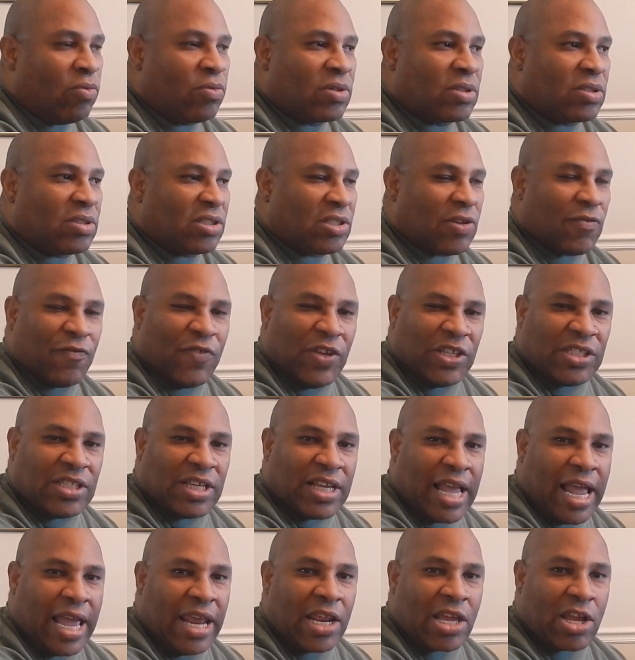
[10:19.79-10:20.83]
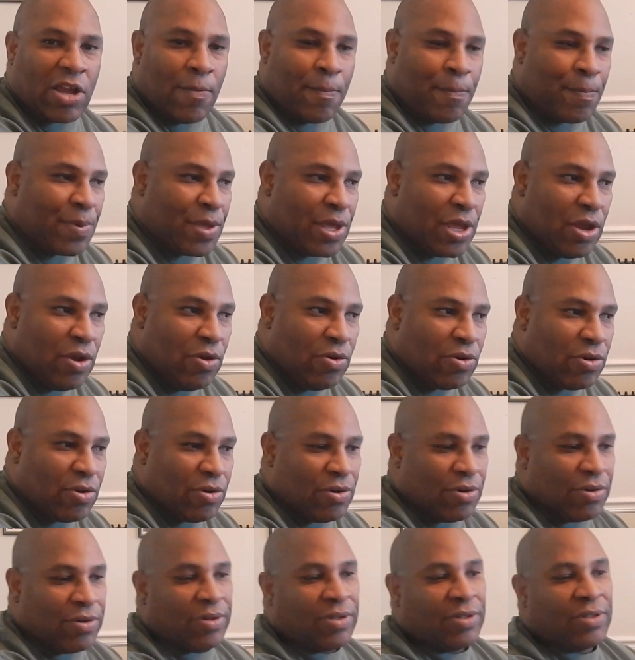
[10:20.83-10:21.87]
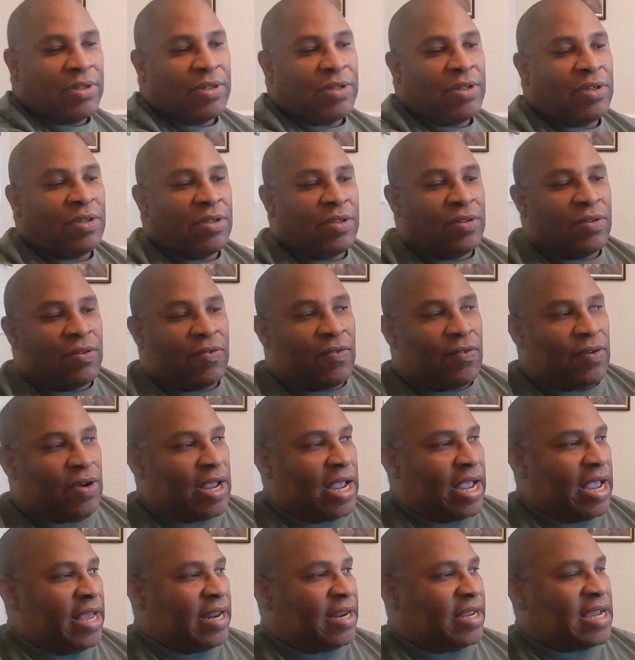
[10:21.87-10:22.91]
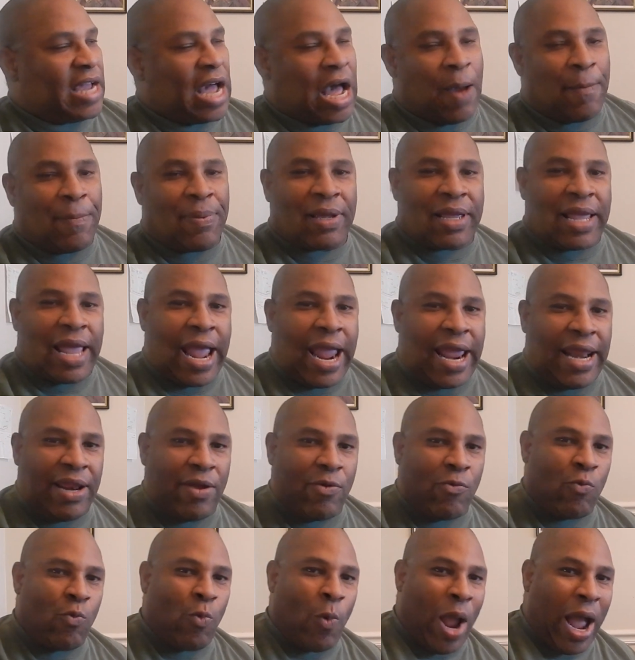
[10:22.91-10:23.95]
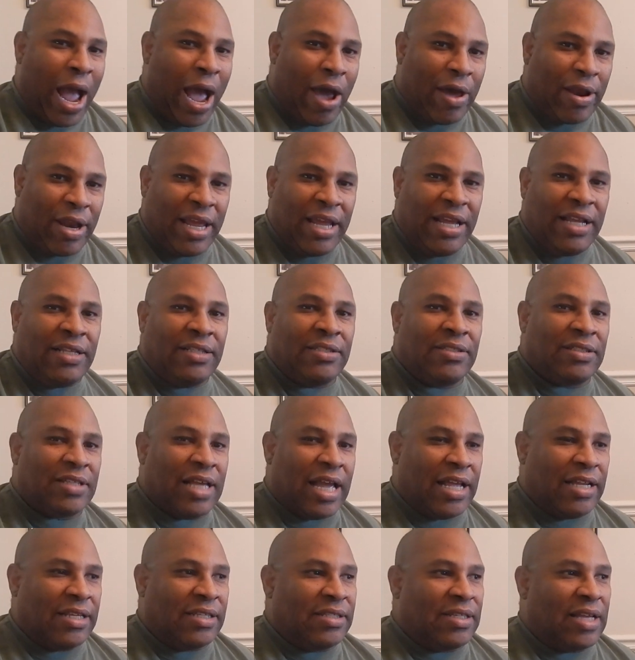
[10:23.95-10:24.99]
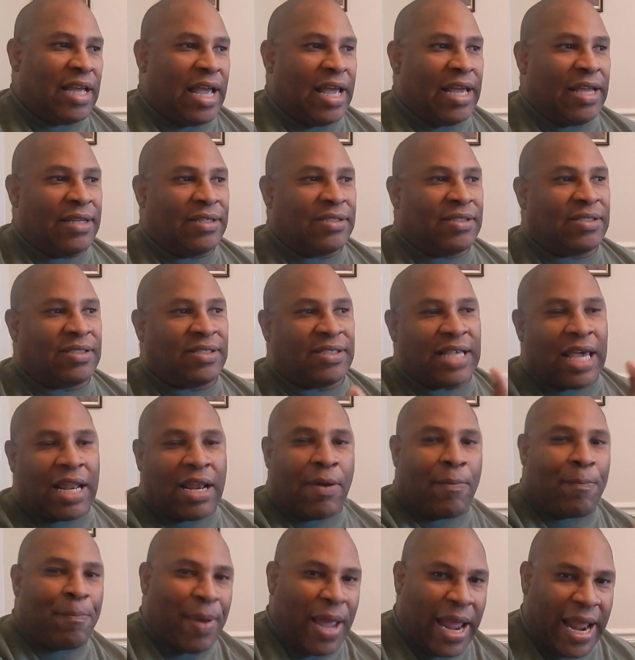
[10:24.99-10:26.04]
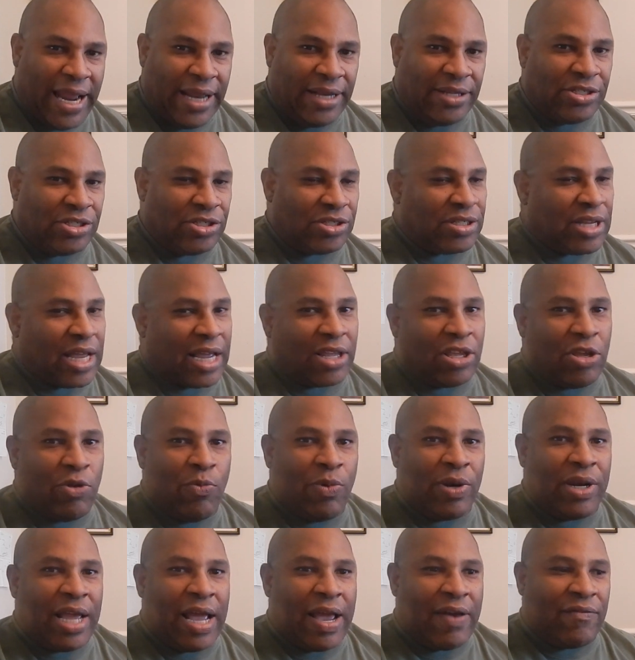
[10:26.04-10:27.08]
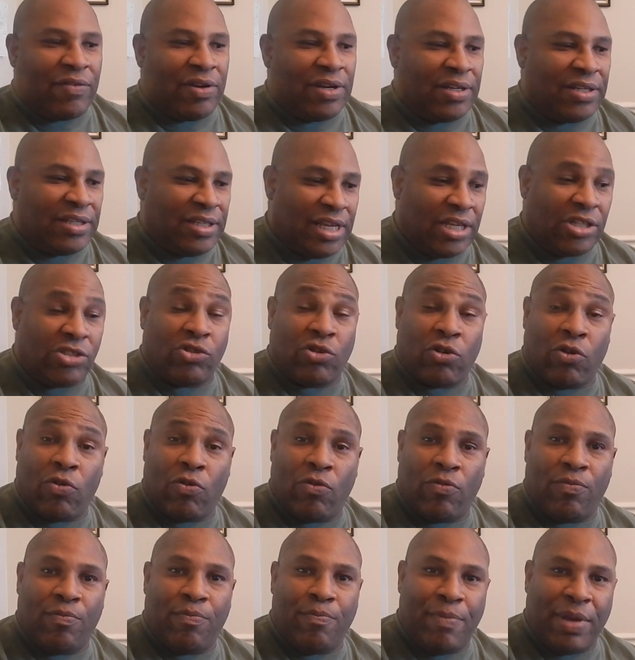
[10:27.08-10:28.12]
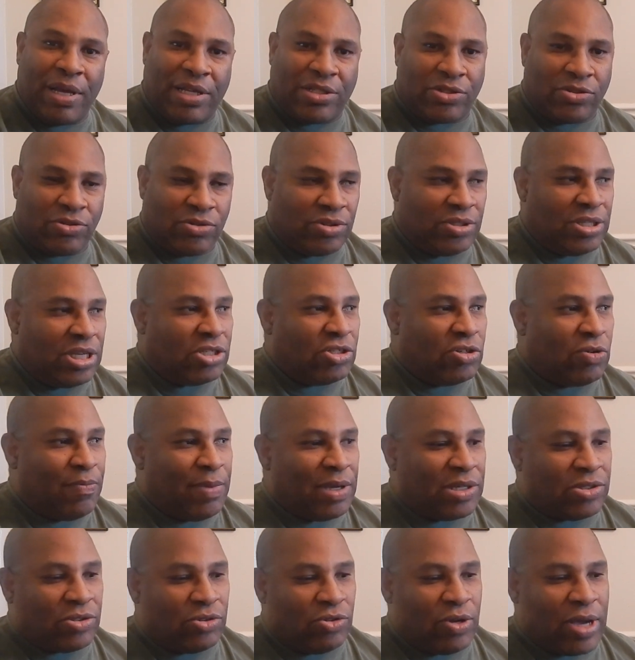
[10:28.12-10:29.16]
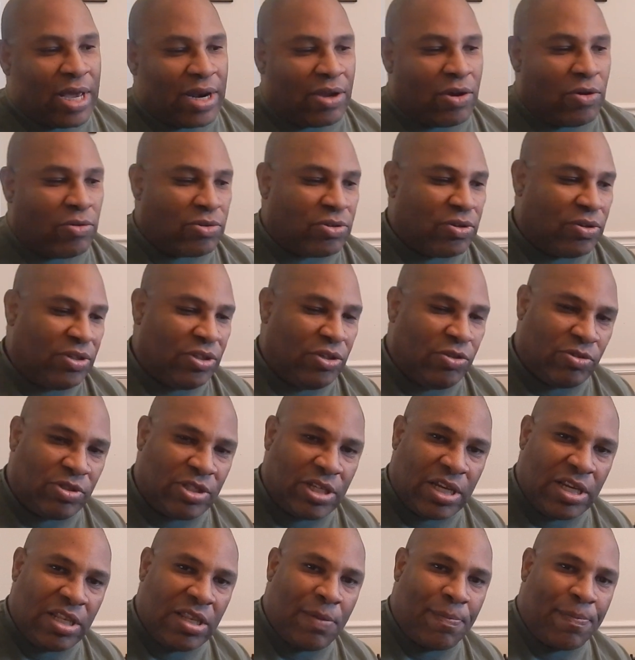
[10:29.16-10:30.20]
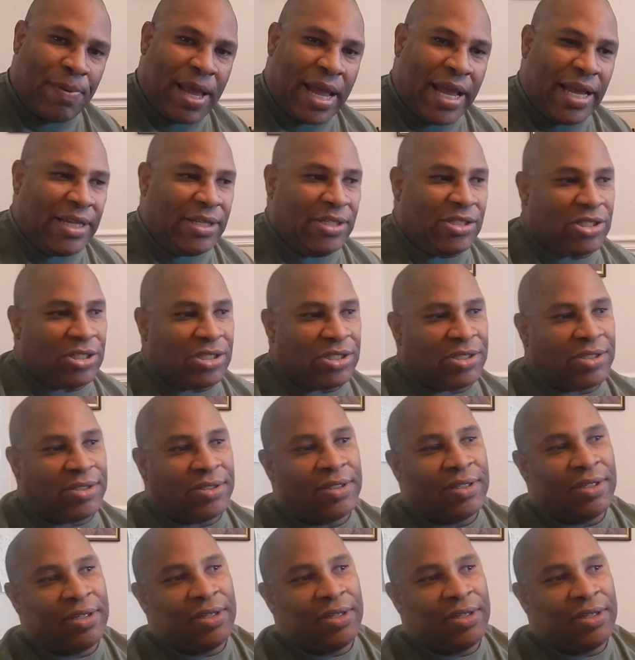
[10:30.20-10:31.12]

sophisticated computer and complicated routing and setup pages like you would have in digital mixers. Digital mixers, you got to go through utility pages,